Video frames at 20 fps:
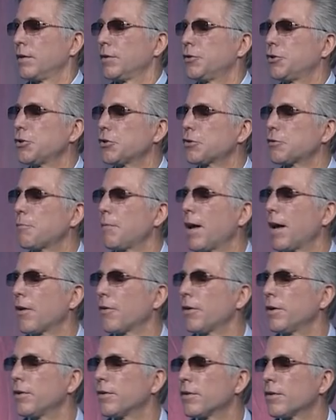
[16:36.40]
just
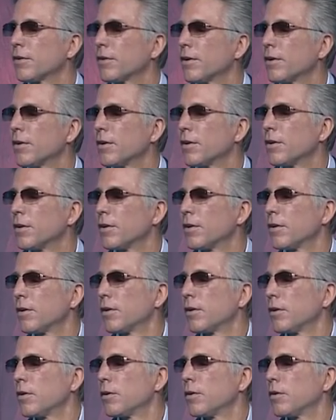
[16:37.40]
married,
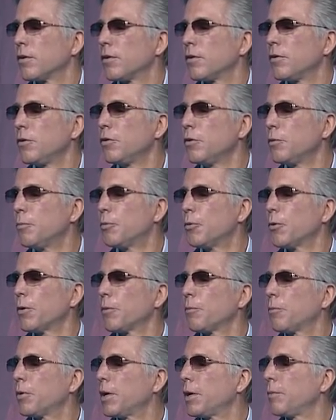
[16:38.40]

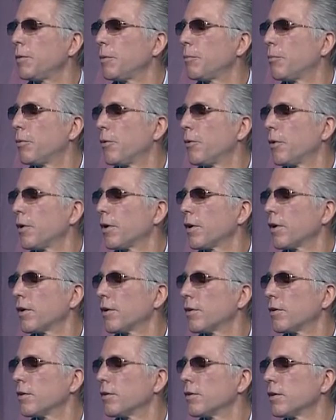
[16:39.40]
newborn baby boy,
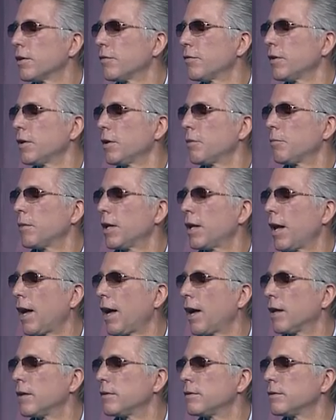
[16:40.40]
living in
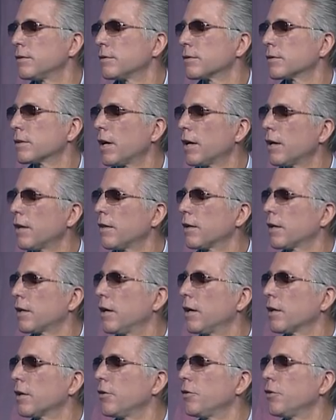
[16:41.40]
Manhattan, kind of the
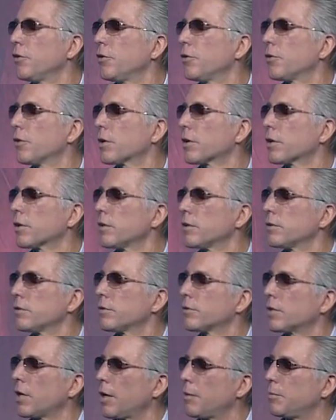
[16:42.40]
king of New York
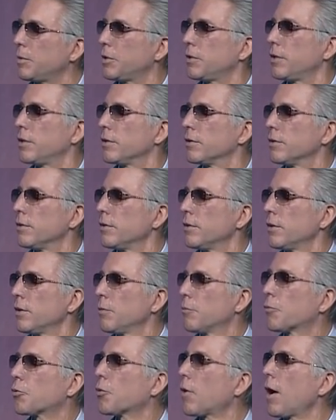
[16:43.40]
type of deal,
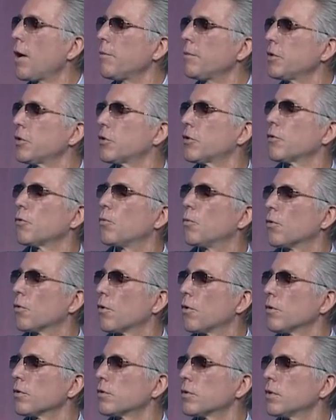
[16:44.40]
promised the
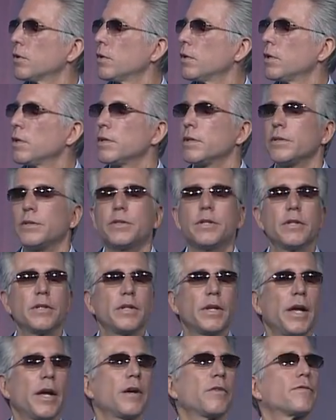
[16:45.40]
world,
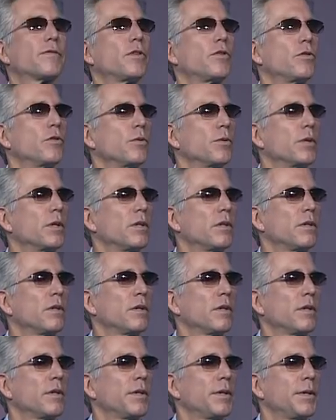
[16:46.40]
didn't have to do it.
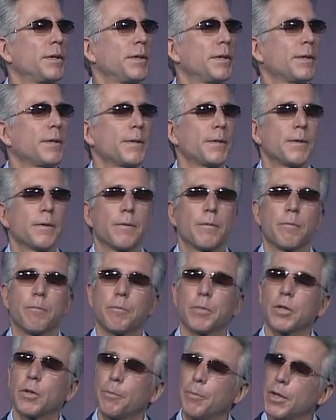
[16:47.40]

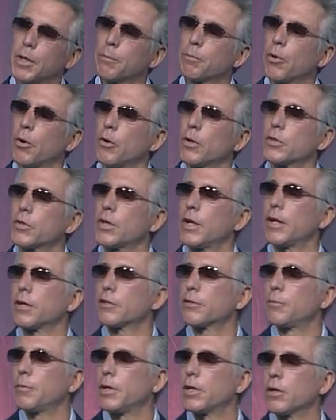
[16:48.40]
But the big boss
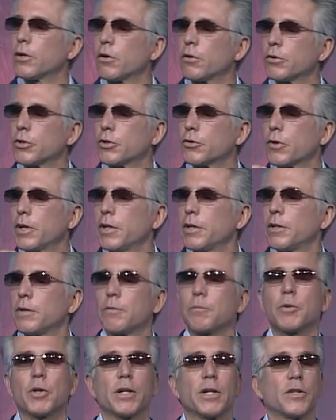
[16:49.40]
asked me to go straighten
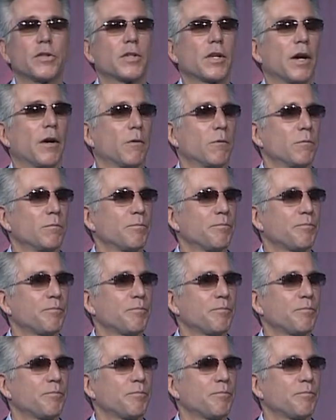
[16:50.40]
the place out.